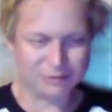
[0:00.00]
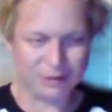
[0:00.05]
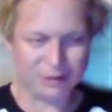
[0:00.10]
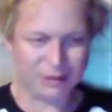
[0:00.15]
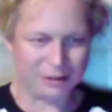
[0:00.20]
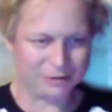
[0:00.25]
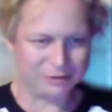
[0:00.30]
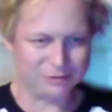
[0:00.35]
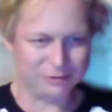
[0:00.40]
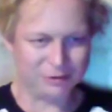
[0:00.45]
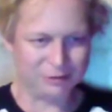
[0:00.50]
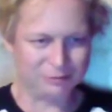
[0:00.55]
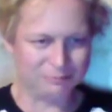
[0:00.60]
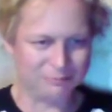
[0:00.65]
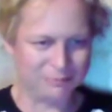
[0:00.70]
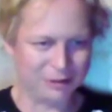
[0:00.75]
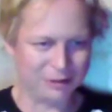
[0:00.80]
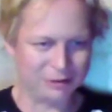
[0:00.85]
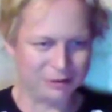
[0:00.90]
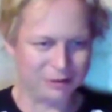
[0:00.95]
actually helped
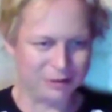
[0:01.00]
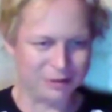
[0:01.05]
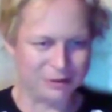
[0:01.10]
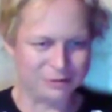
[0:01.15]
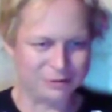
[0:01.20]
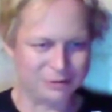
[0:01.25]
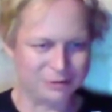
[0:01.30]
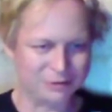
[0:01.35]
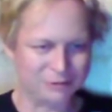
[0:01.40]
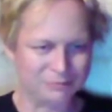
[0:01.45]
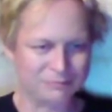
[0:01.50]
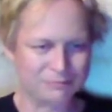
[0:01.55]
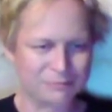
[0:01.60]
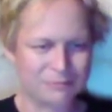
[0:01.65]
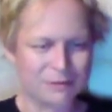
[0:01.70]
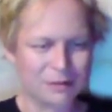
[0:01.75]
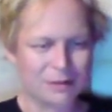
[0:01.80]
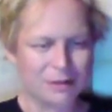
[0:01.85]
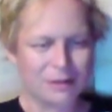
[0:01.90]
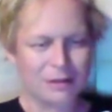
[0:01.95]
me out a lot too,
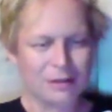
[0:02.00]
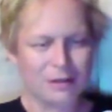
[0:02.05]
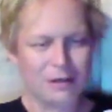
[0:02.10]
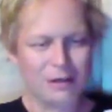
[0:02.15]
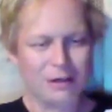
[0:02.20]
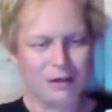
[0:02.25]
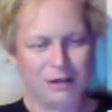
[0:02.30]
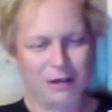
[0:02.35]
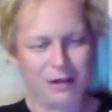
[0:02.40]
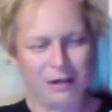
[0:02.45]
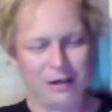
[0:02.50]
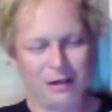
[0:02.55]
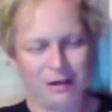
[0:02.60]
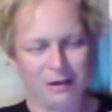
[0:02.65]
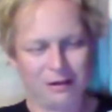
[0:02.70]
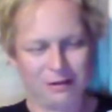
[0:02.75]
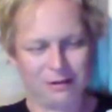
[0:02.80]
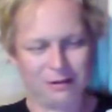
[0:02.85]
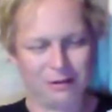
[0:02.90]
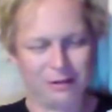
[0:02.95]

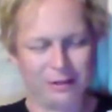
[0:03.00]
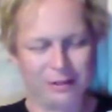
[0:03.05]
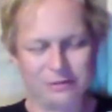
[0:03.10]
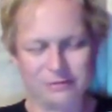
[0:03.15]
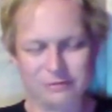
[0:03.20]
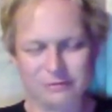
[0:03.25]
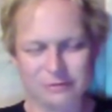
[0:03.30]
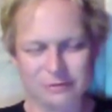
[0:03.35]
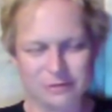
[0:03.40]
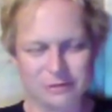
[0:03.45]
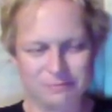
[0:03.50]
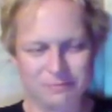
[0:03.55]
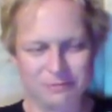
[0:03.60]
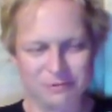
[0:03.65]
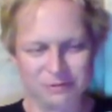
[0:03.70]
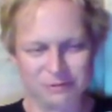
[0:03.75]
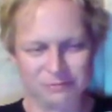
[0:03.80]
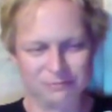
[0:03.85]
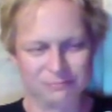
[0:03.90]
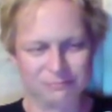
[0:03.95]
and the guys from the
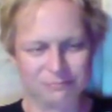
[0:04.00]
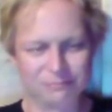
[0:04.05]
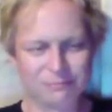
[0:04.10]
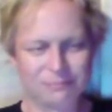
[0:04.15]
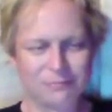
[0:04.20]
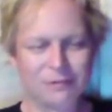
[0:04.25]
Spoon,